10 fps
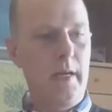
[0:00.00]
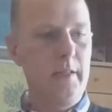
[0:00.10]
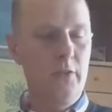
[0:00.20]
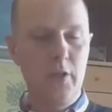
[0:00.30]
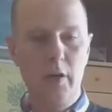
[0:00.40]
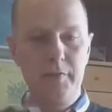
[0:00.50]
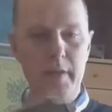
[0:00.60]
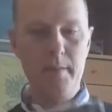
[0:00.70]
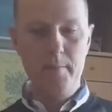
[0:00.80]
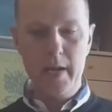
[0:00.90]
I don't know if
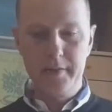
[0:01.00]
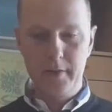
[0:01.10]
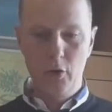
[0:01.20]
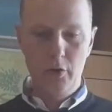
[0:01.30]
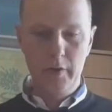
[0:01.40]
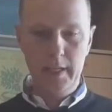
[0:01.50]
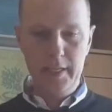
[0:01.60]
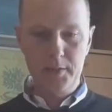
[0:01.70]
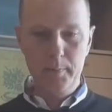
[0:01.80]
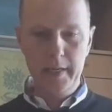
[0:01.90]
they made or
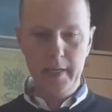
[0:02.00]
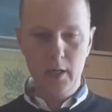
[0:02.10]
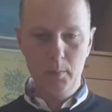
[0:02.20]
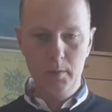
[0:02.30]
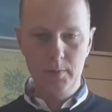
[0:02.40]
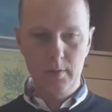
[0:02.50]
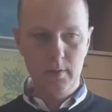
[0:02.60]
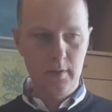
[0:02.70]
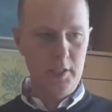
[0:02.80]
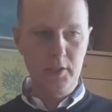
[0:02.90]
released many albums.
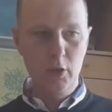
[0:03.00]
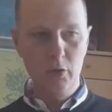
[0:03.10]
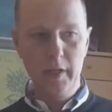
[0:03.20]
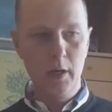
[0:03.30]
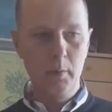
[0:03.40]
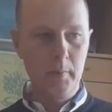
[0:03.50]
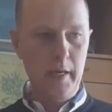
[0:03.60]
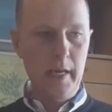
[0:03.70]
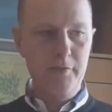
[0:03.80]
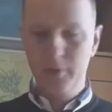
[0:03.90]
This is the only album
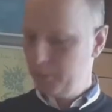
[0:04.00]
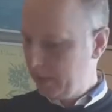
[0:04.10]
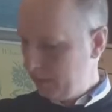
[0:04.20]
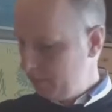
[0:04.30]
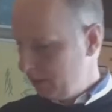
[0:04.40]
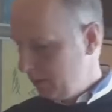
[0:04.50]
I have from them.